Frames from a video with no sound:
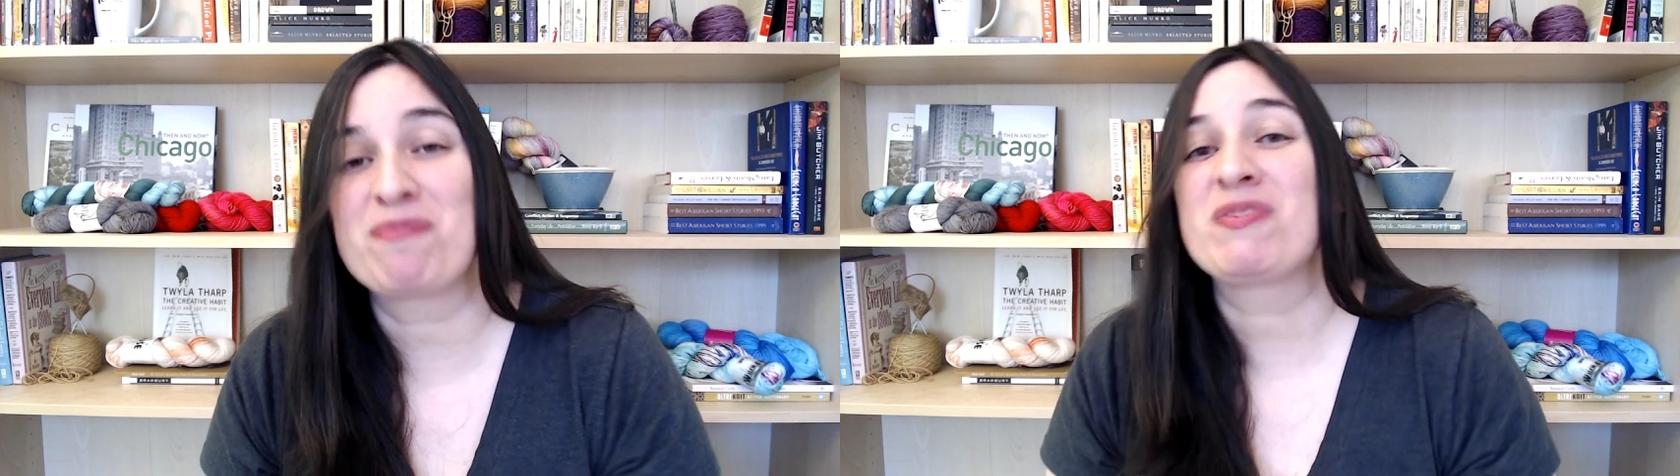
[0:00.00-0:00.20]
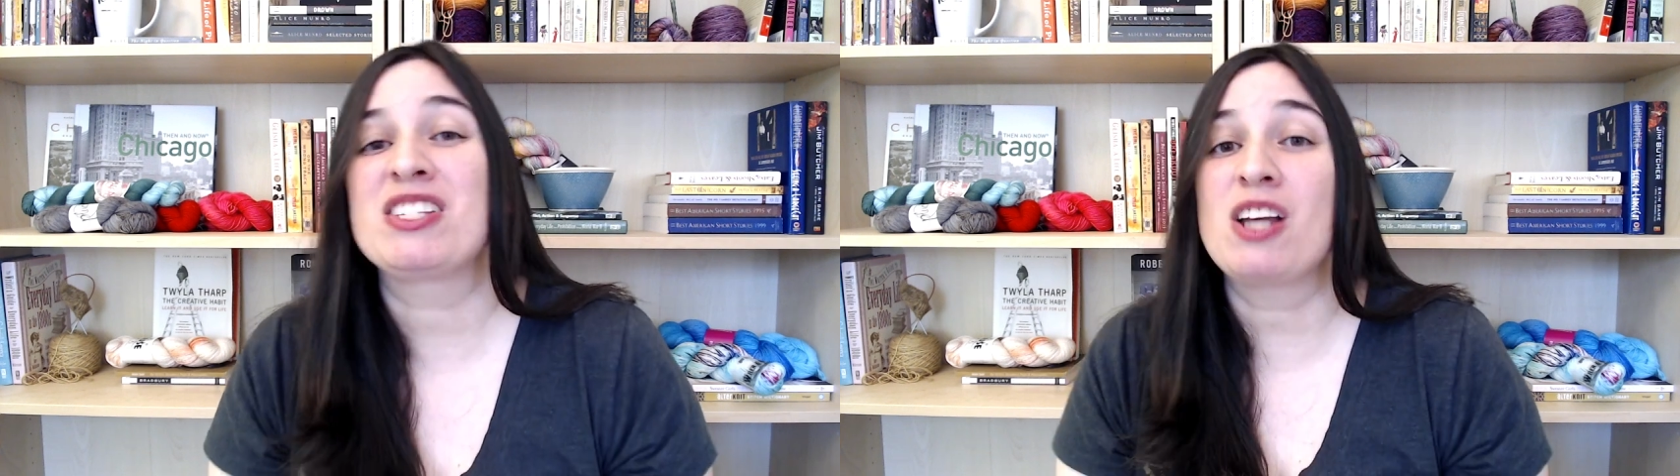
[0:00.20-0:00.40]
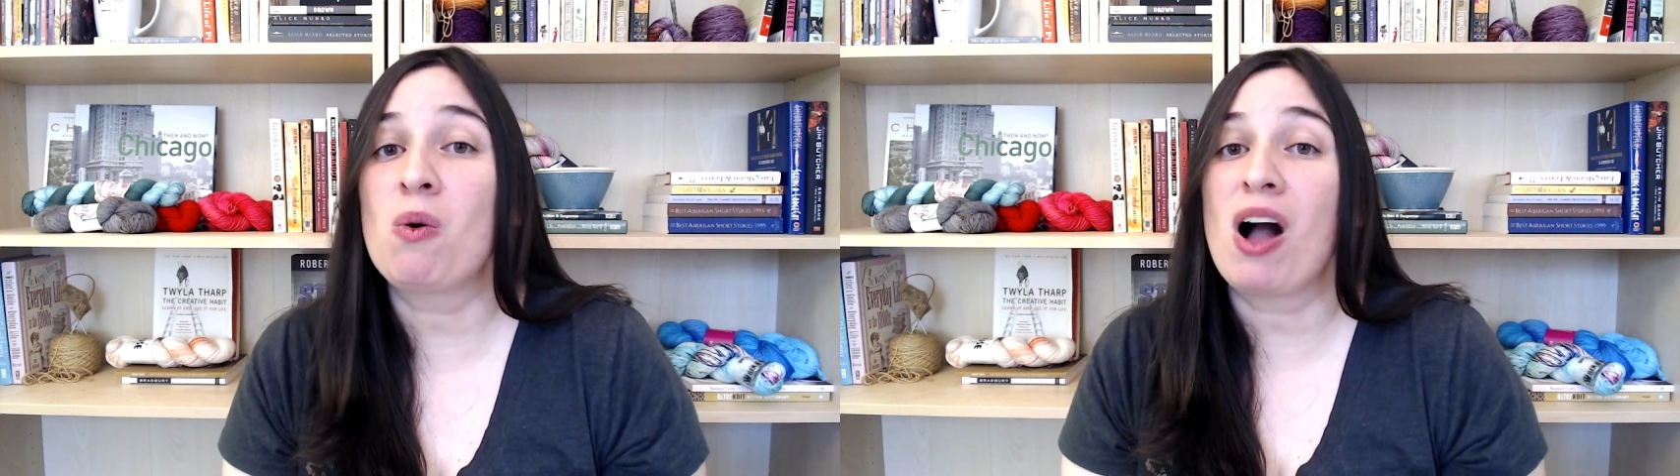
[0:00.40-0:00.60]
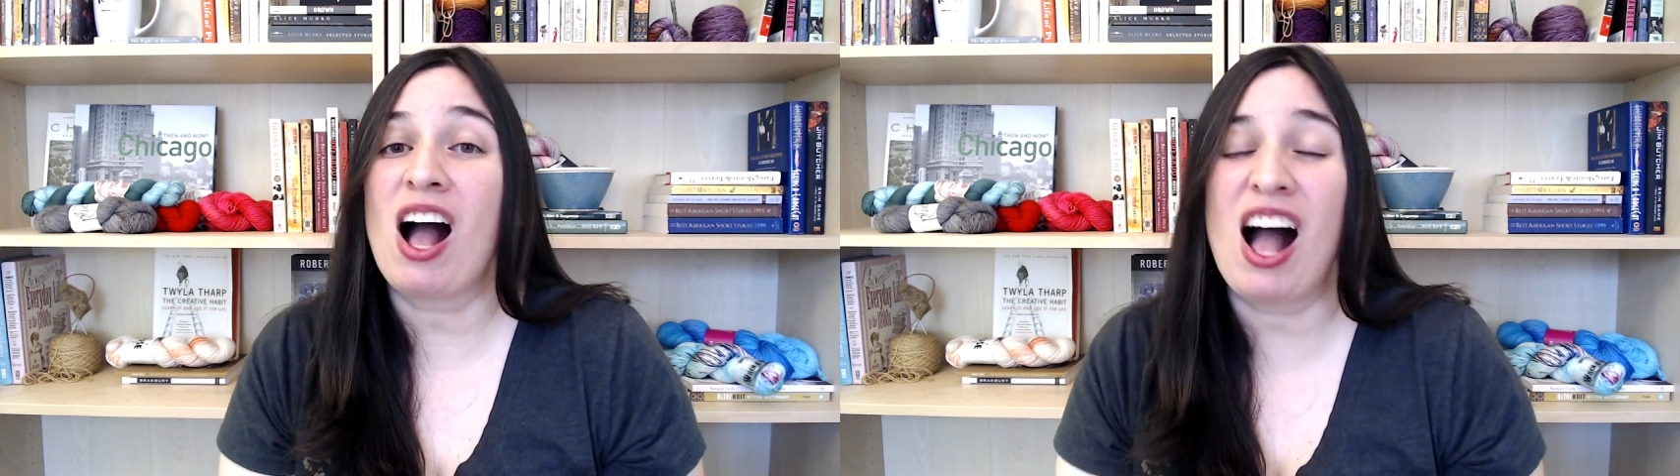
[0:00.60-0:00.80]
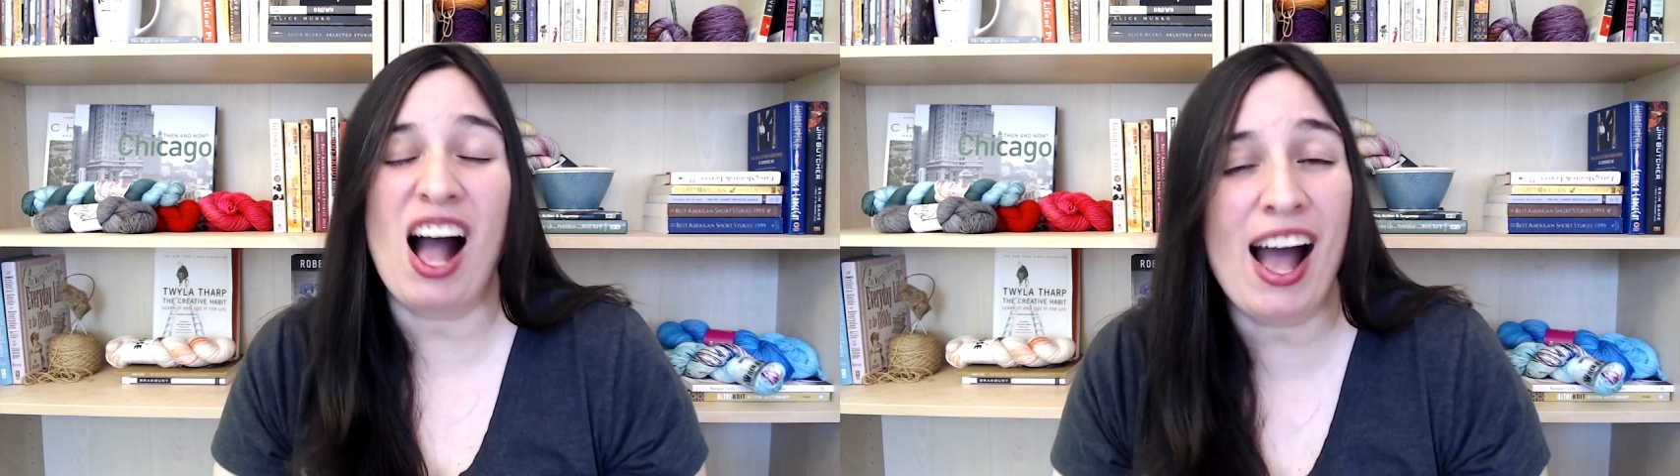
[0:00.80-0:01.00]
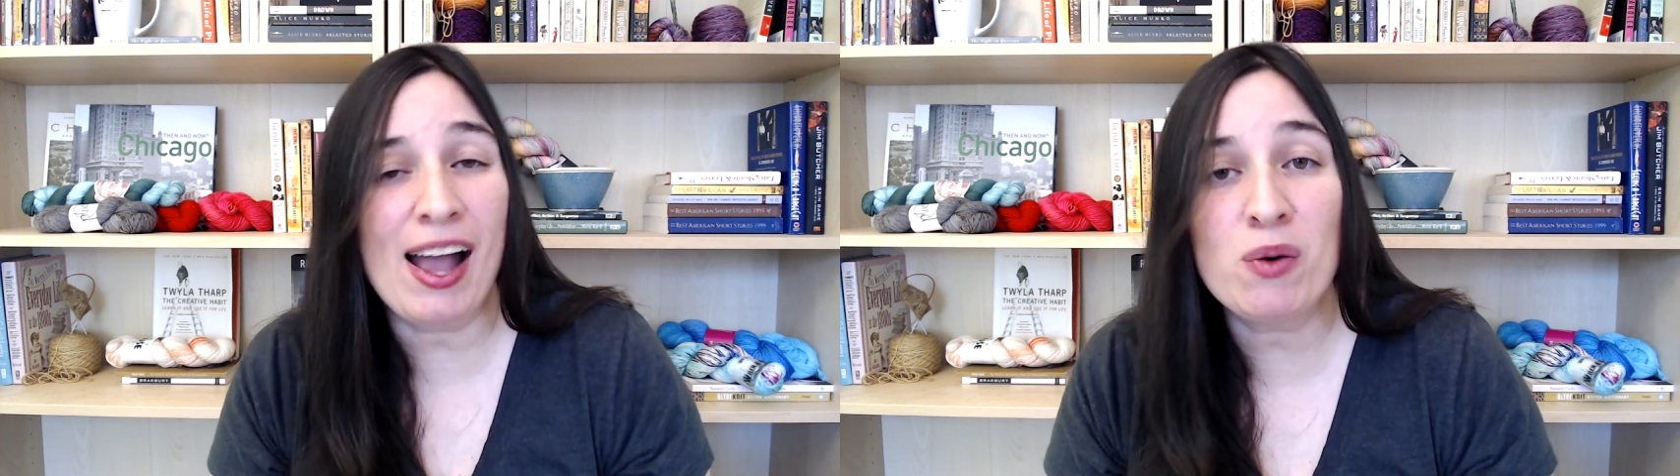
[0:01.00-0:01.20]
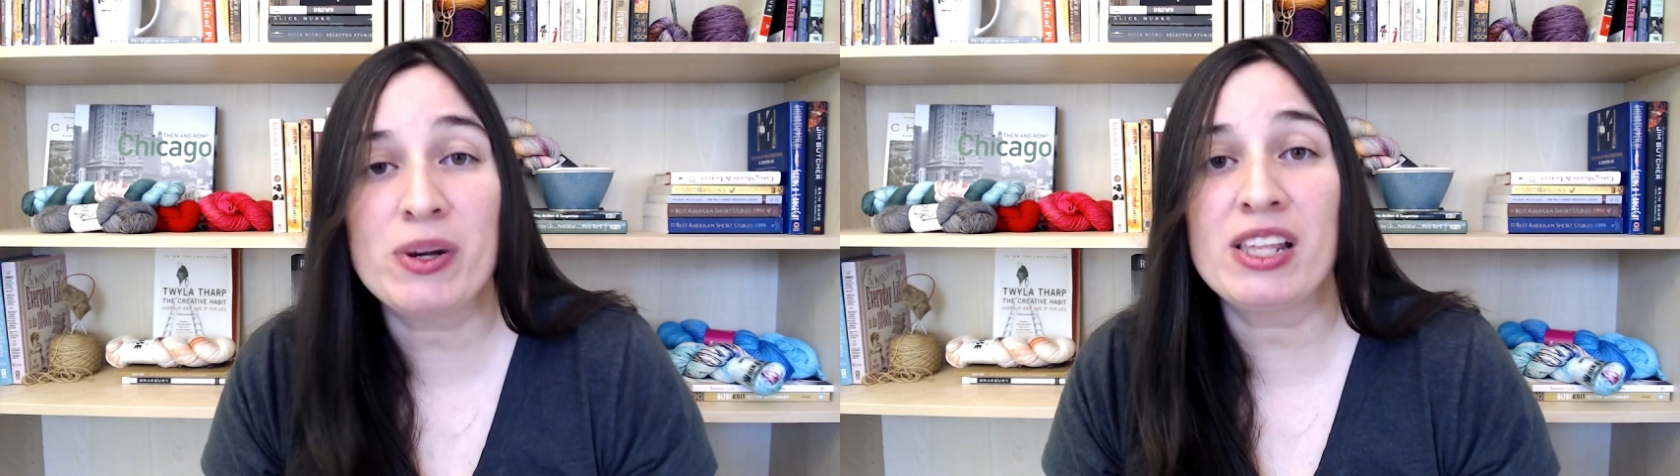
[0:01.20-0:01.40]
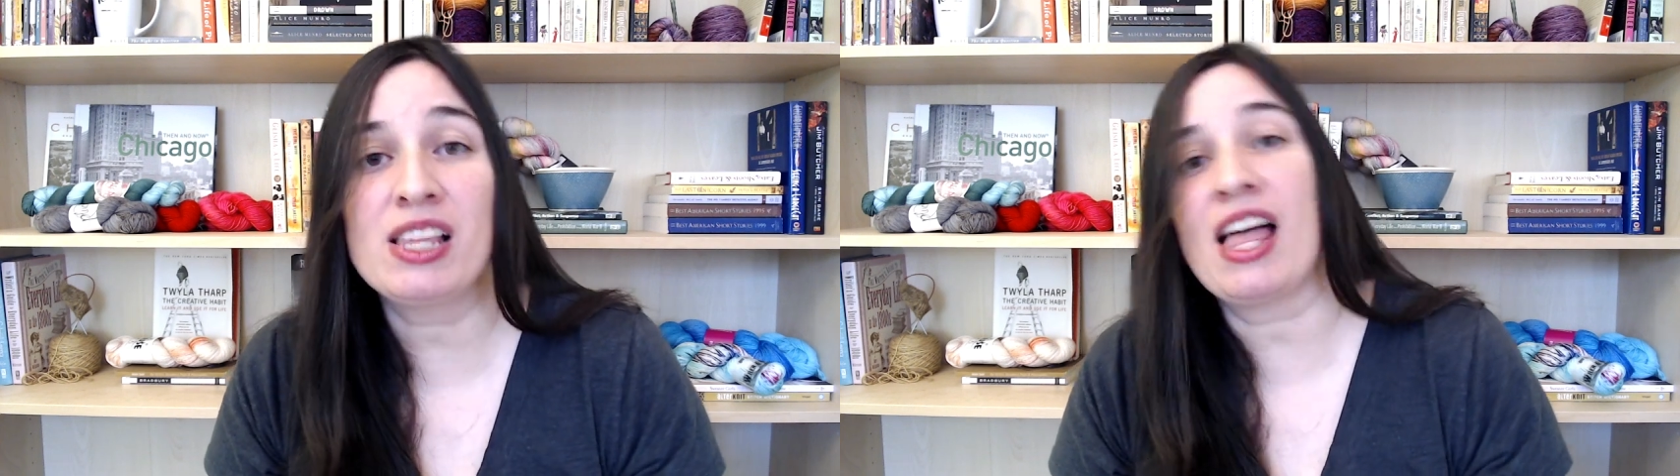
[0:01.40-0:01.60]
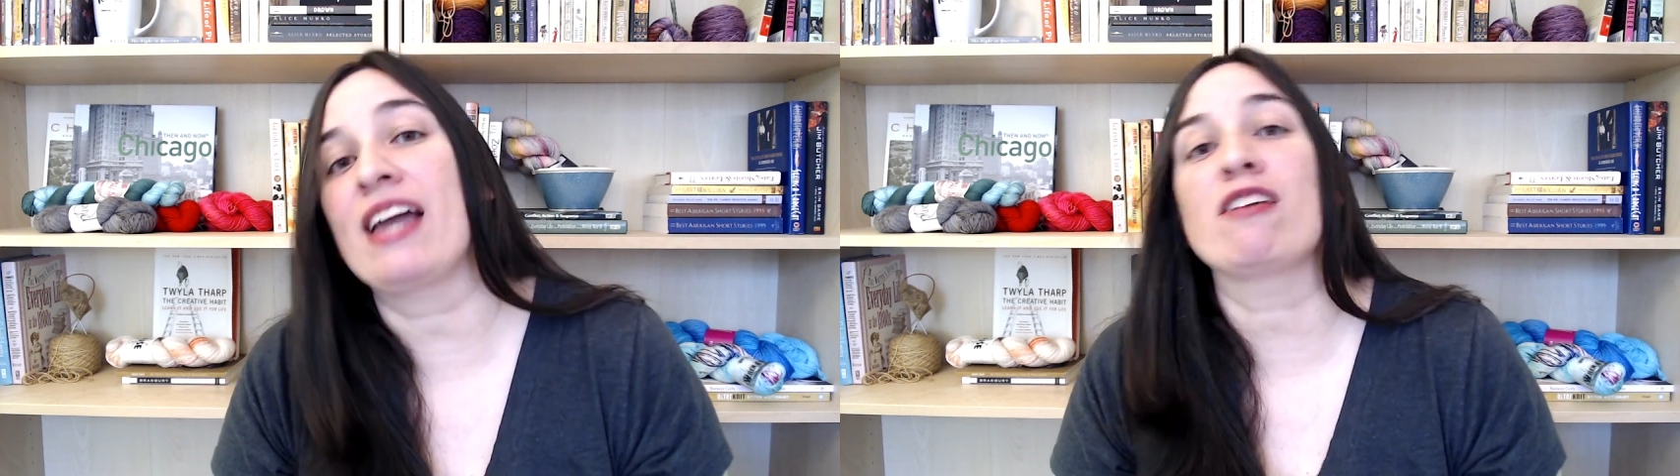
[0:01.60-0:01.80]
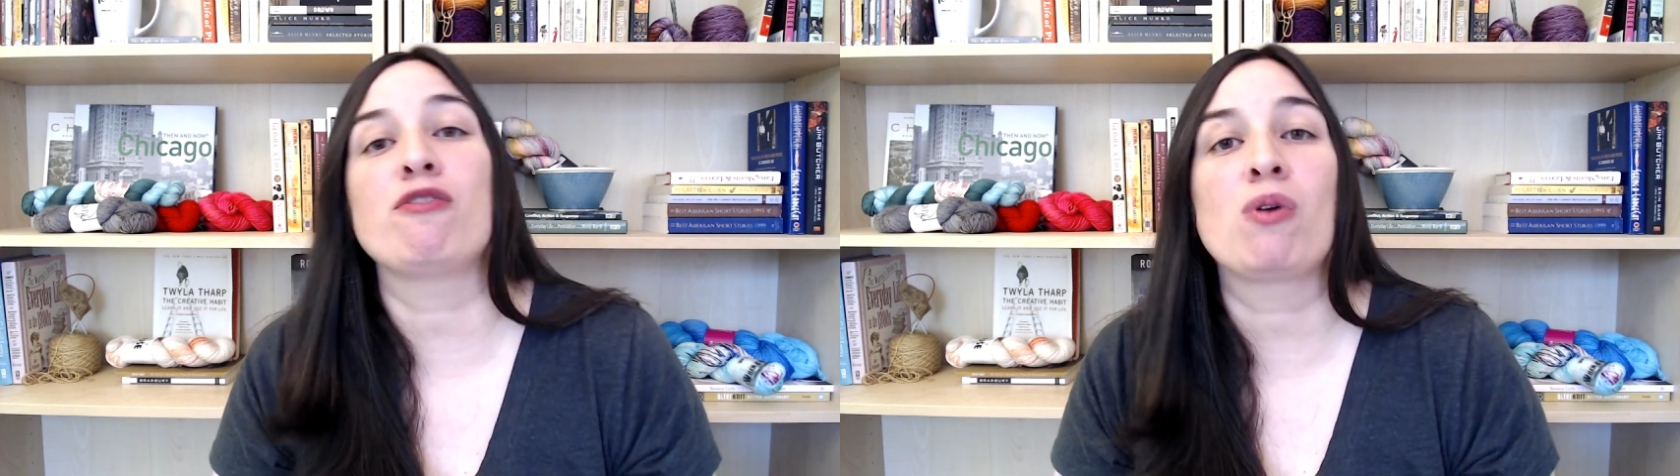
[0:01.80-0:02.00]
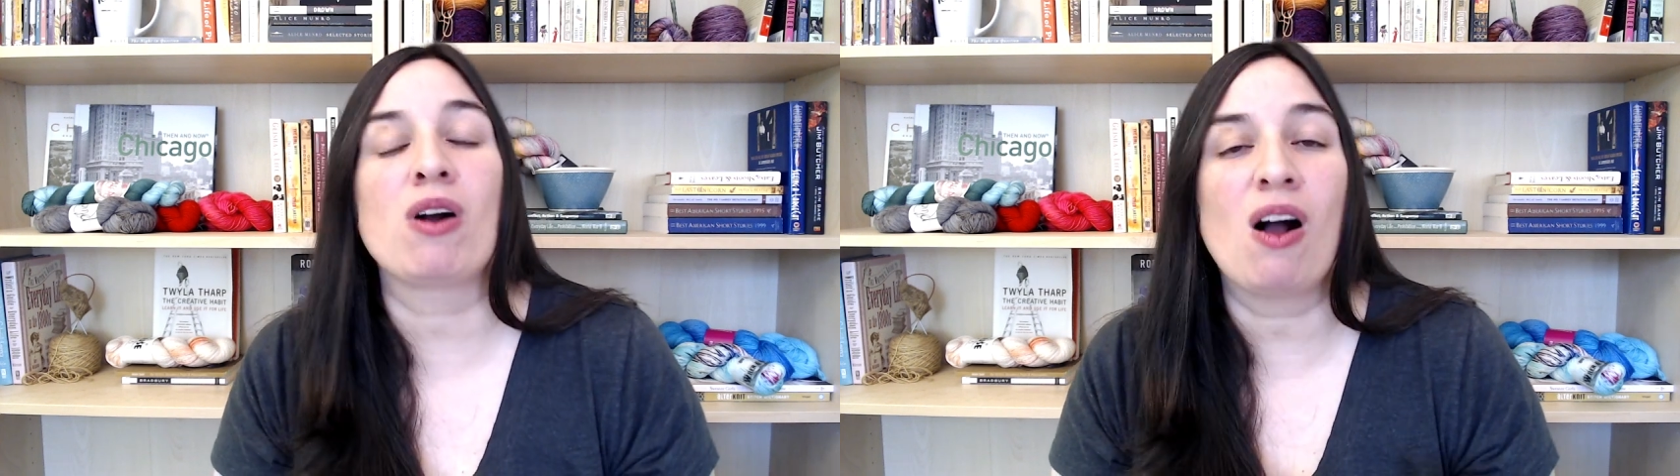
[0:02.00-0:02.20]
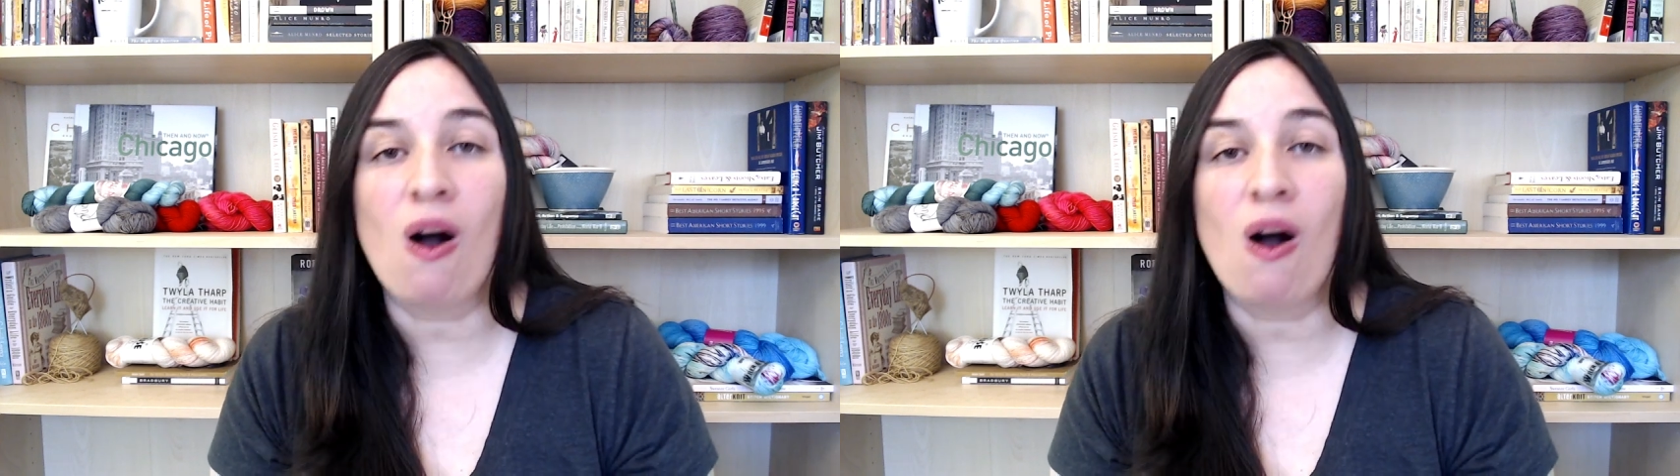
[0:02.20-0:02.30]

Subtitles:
So I really like for